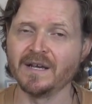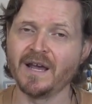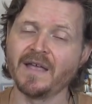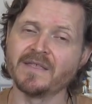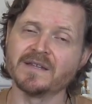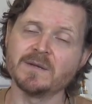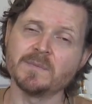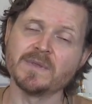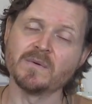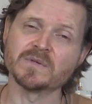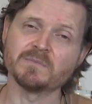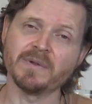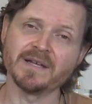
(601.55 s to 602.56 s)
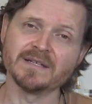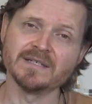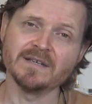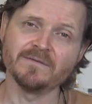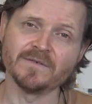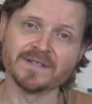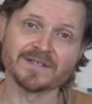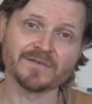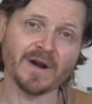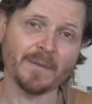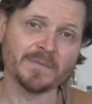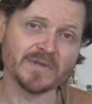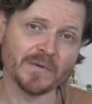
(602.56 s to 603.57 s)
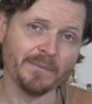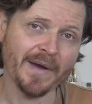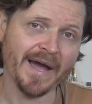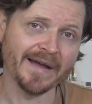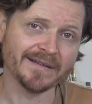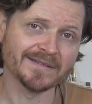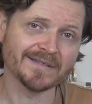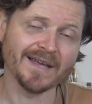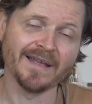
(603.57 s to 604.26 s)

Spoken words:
And the team that was playing defense grabs bats,